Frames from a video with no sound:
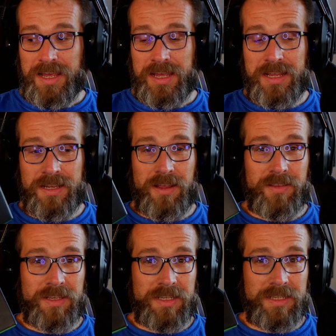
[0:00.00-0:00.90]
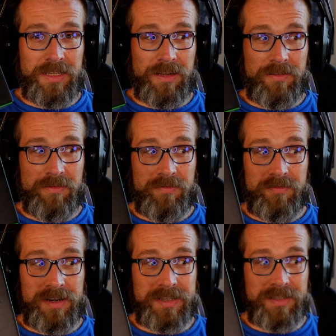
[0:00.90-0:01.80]
in the
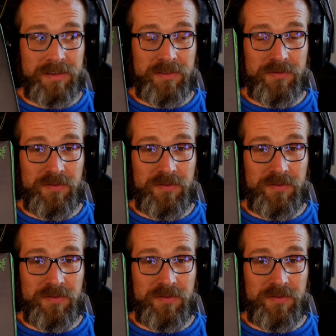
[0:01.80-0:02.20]
Razer